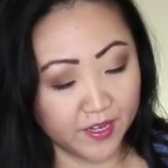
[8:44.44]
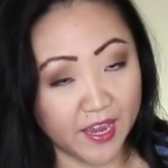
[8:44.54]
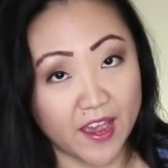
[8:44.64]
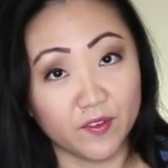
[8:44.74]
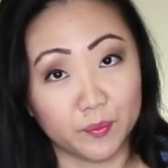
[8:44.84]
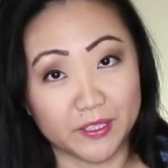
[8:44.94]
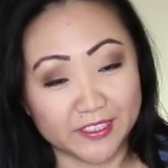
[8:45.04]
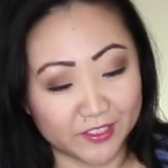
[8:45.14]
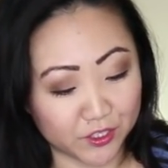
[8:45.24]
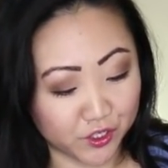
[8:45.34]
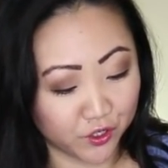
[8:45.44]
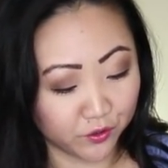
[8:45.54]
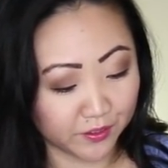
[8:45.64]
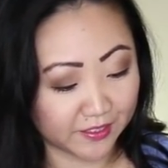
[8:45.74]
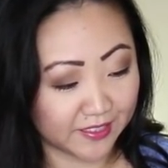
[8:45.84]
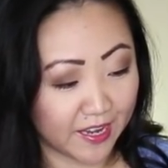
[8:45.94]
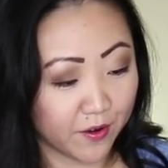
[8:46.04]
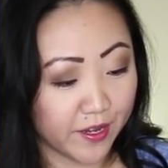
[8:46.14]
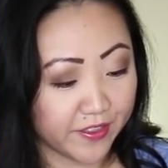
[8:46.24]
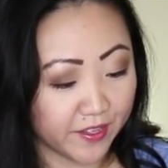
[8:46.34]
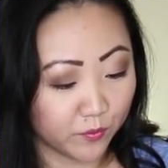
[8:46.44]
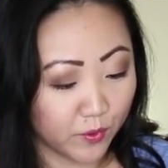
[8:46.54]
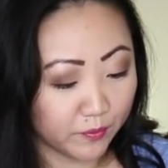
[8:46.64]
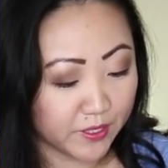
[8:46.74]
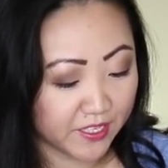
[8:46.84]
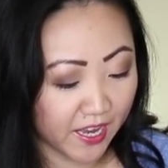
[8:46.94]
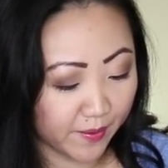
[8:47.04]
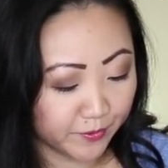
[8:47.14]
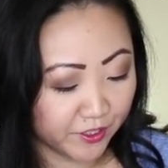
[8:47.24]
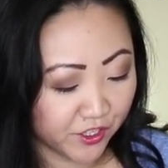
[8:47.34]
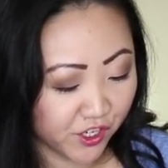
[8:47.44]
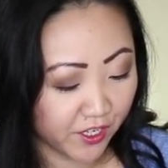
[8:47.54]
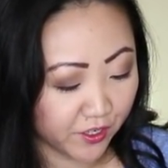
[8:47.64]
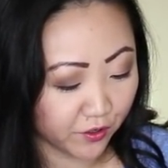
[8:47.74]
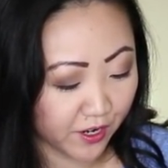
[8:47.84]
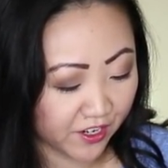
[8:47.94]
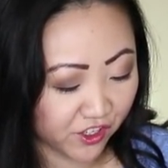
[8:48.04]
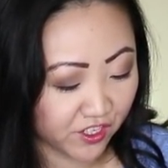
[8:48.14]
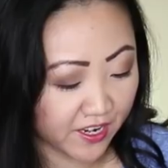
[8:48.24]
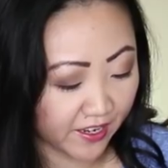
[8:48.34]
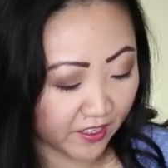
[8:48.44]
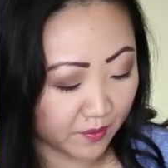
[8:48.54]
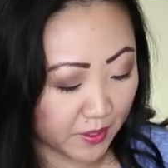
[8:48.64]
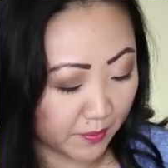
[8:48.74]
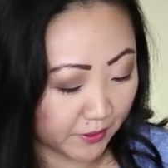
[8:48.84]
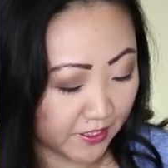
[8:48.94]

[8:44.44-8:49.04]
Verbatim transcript: have a place to turn this out, and then when we top stitch it, you're actually not going to be able to